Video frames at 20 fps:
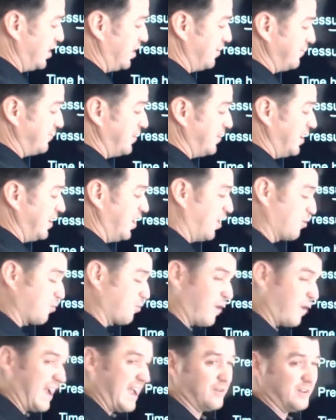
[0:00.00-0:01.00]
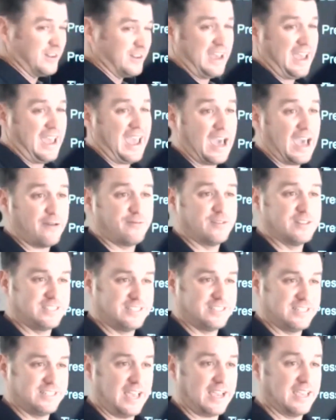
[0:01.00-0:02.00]
of around a half a
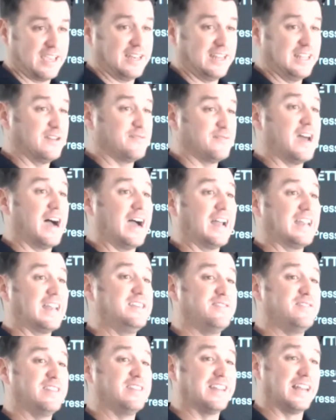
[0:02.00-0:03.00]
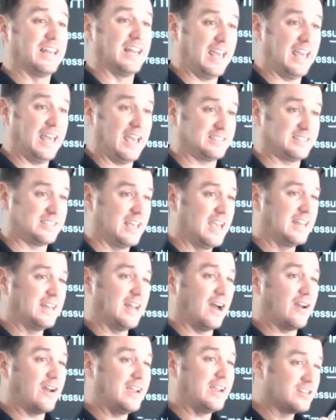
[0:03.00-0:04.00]
second, if not even less.
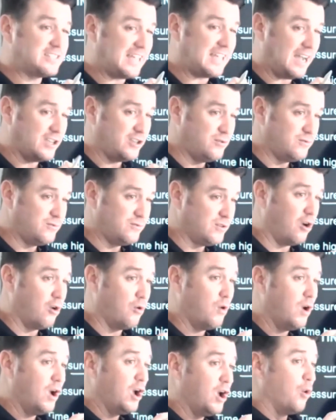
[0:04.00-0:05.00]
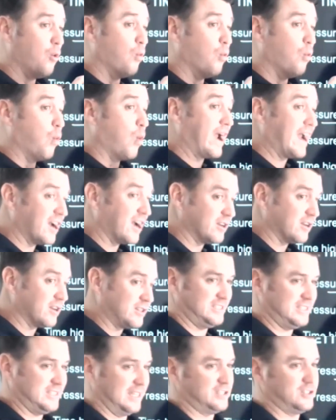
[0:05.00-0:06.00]
Now, here's how you know where
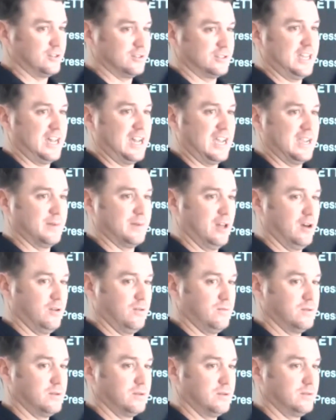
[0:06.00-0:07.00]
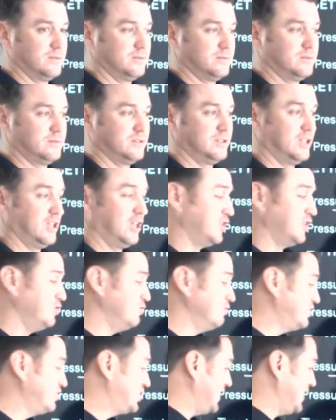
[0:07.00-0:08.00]
to set your time low.
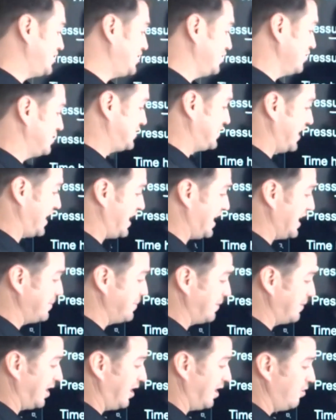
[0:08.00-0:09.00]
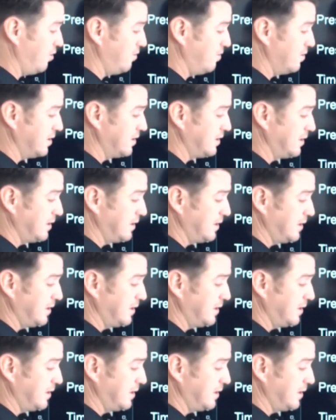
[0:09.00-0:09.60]
You set your time low